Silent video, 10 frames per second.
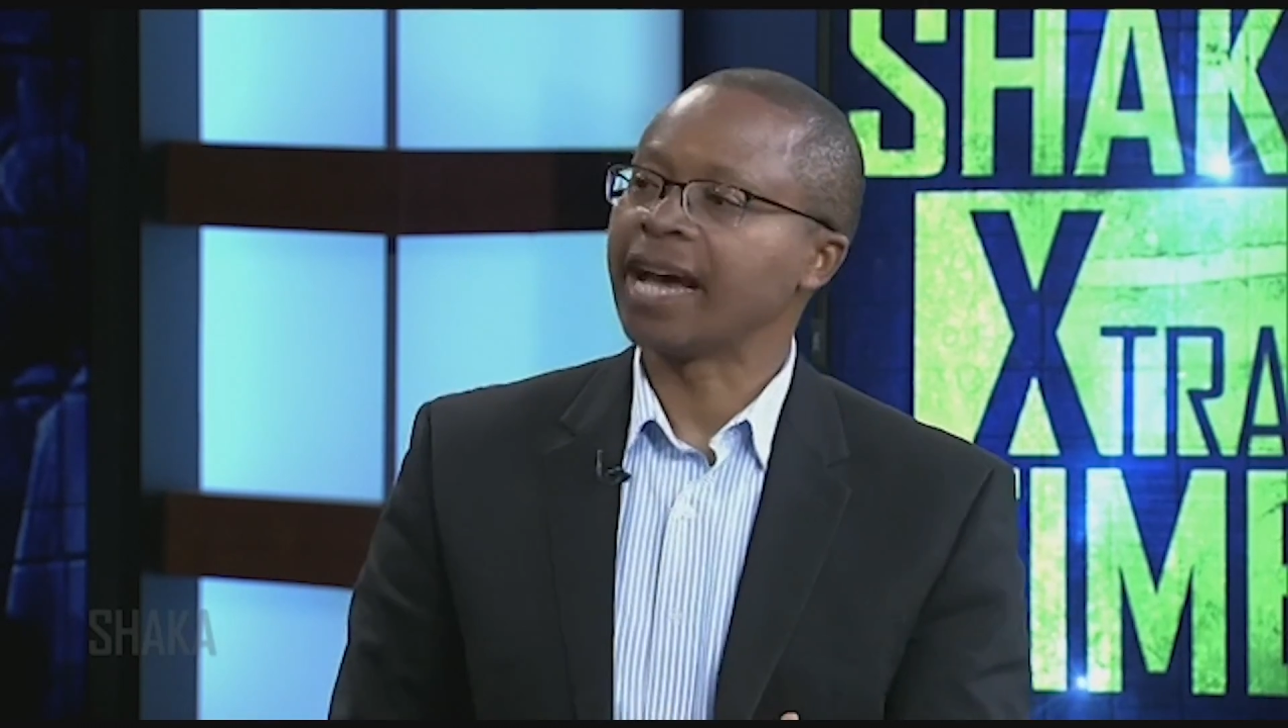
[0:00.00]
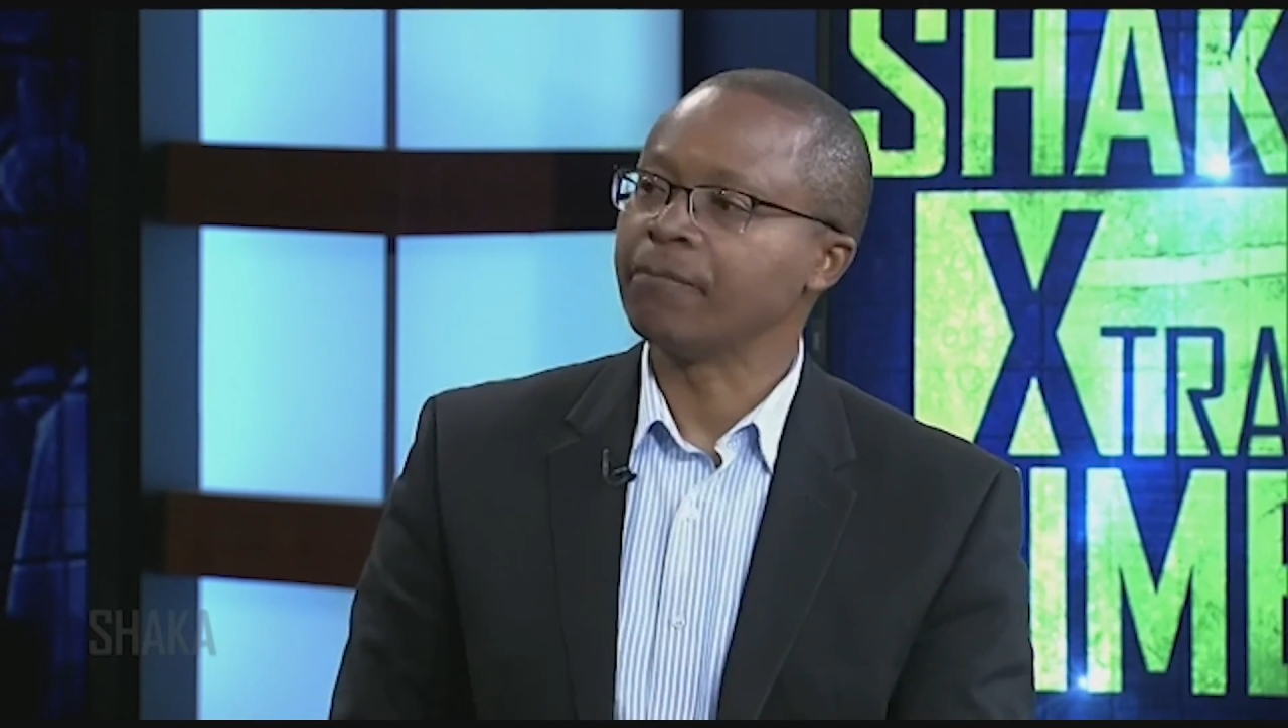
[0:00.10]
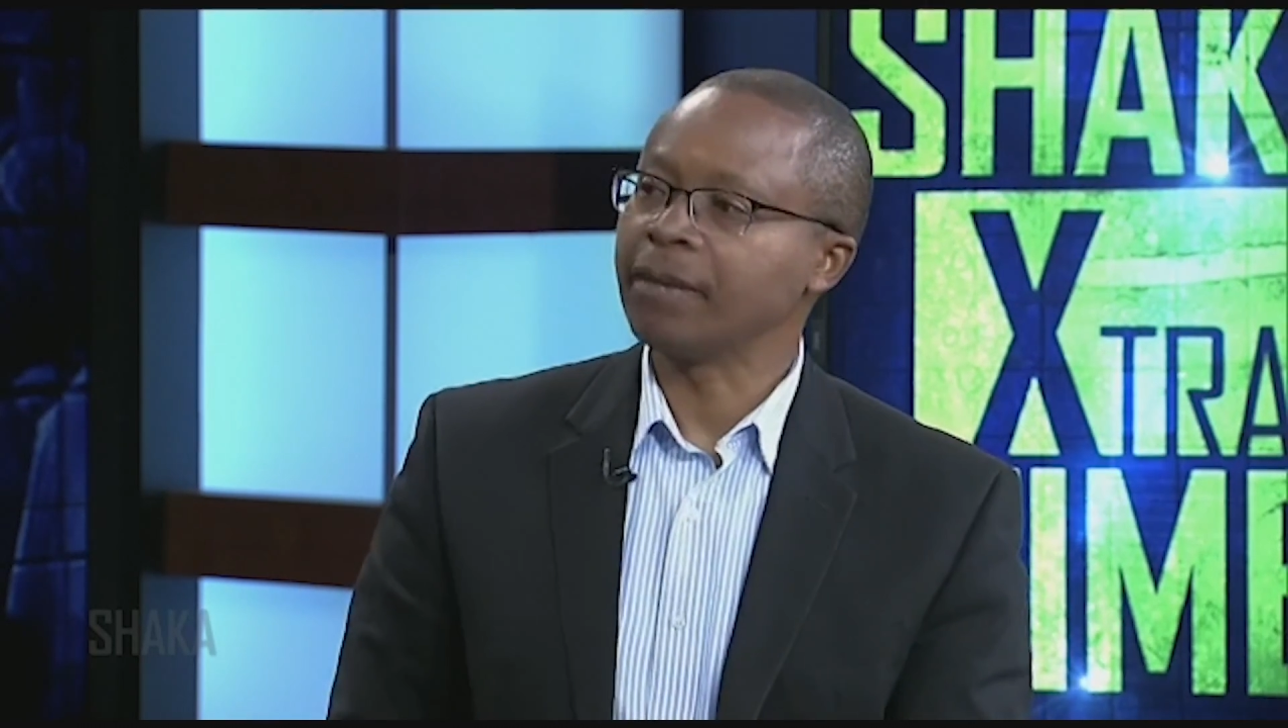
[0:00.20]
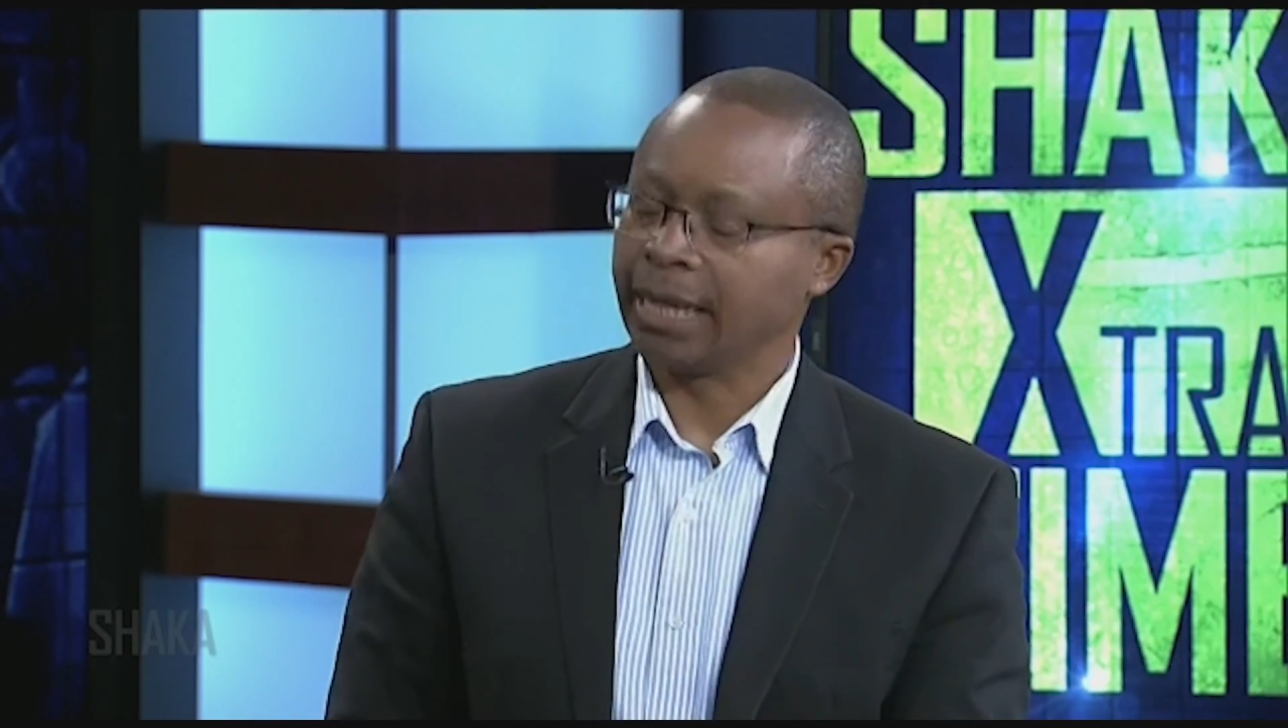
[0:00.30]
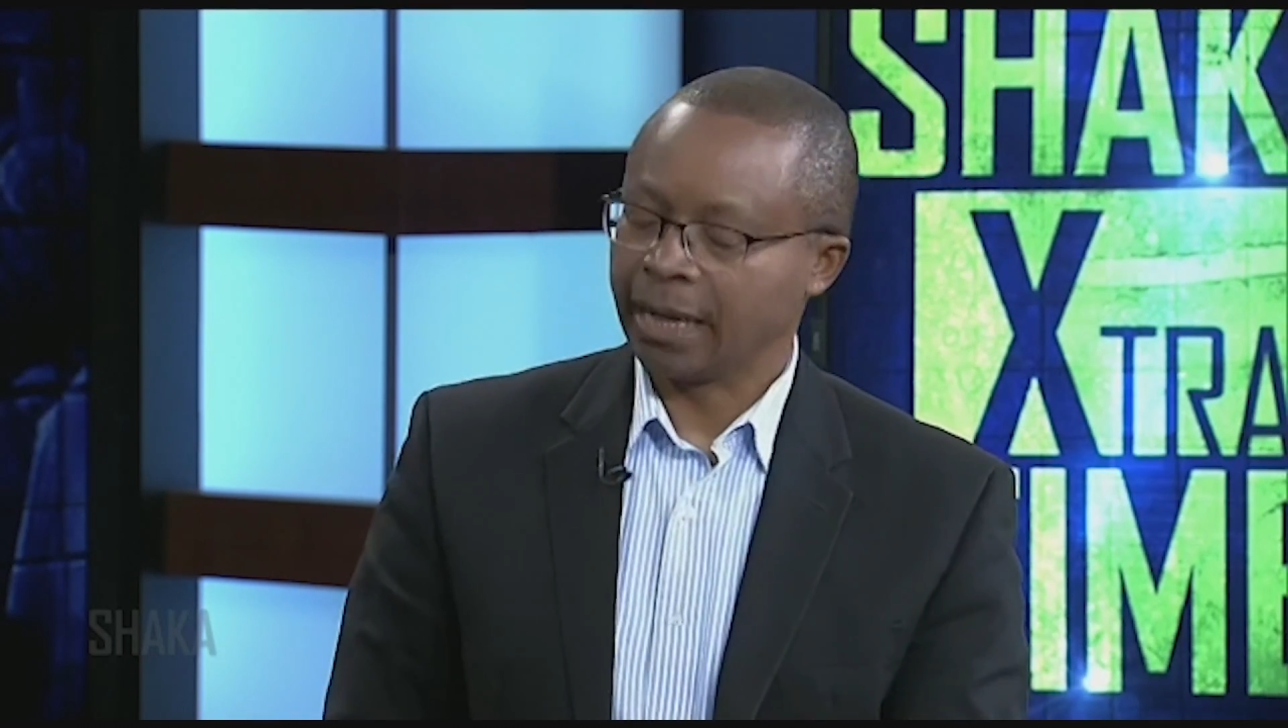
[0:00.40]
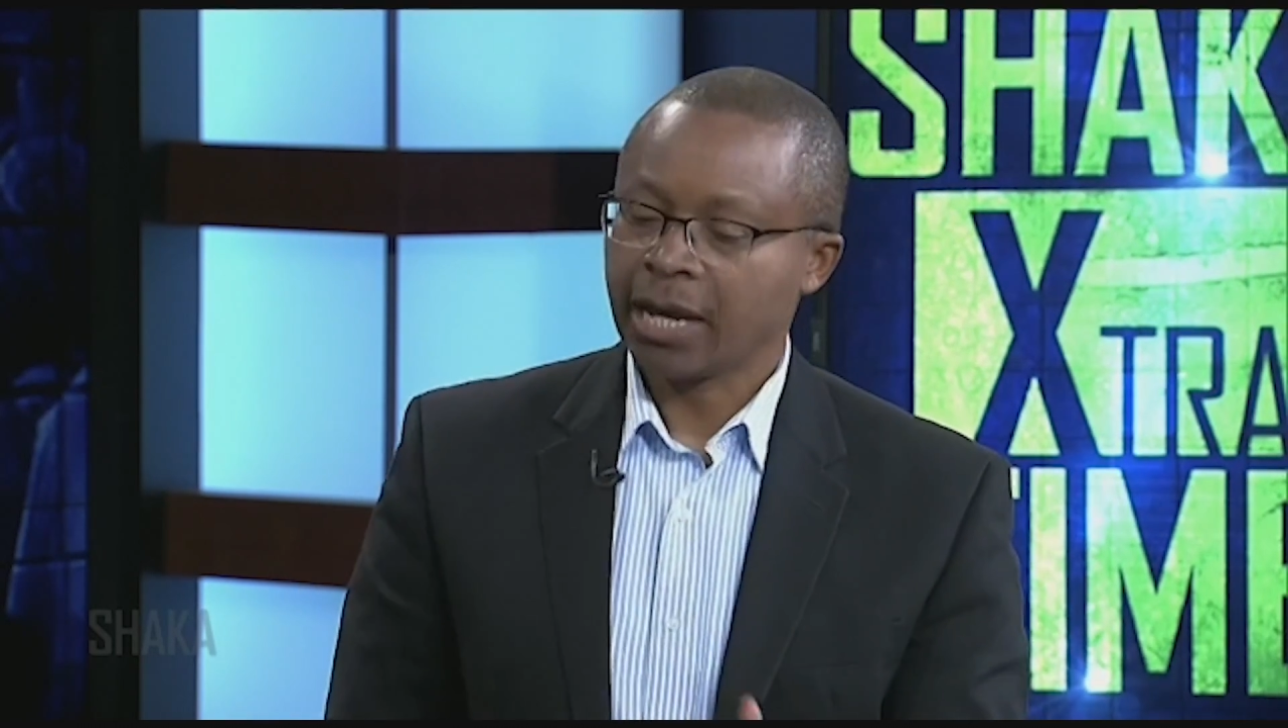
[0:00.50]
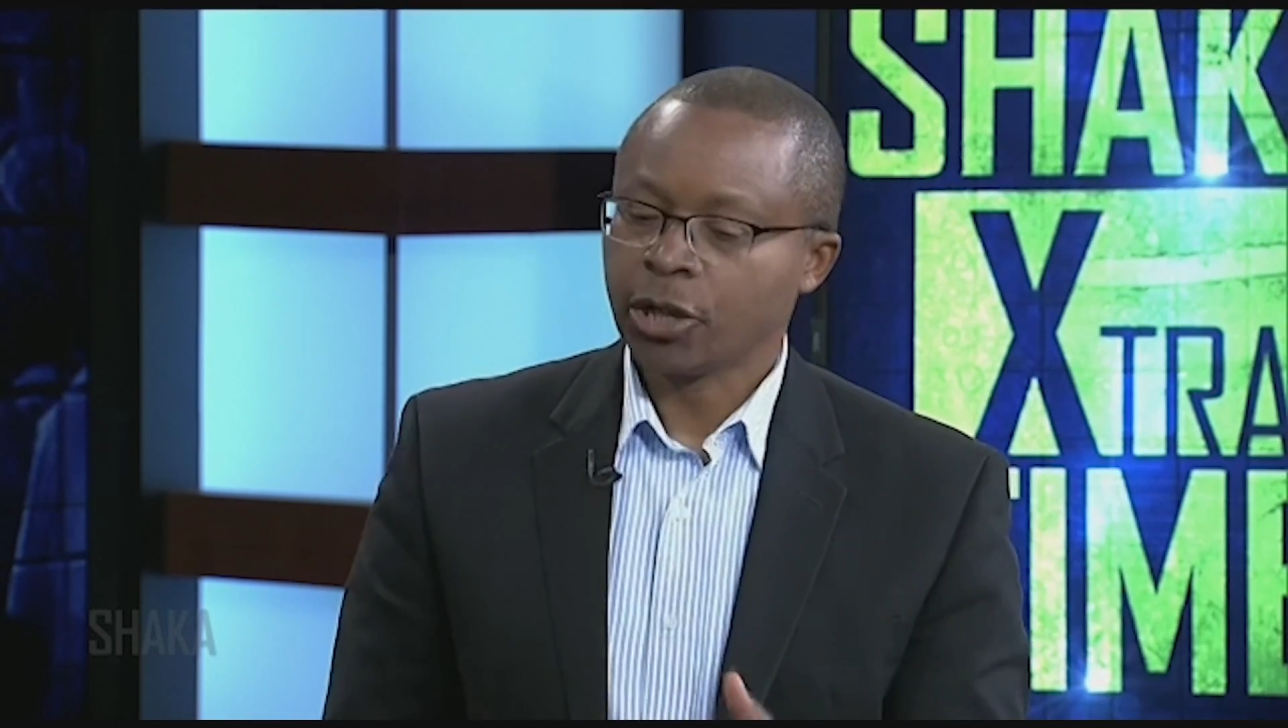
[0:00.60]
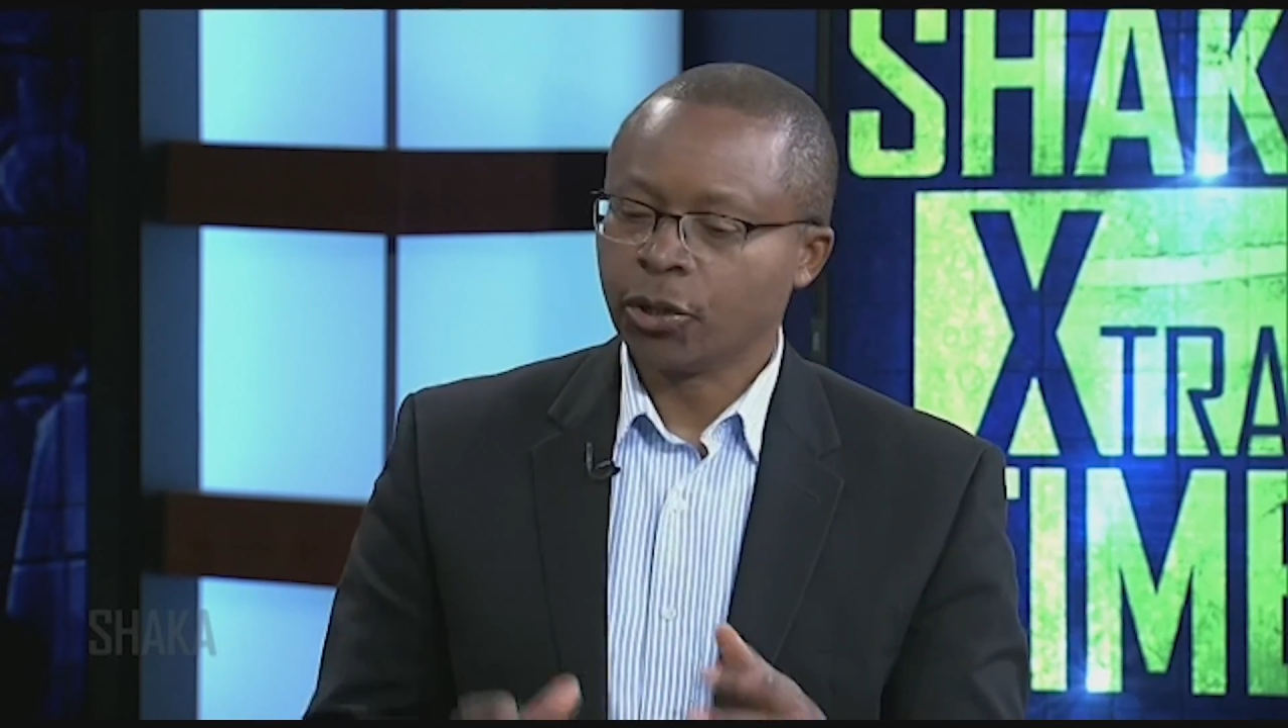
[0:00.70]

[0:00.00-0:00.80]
that mean?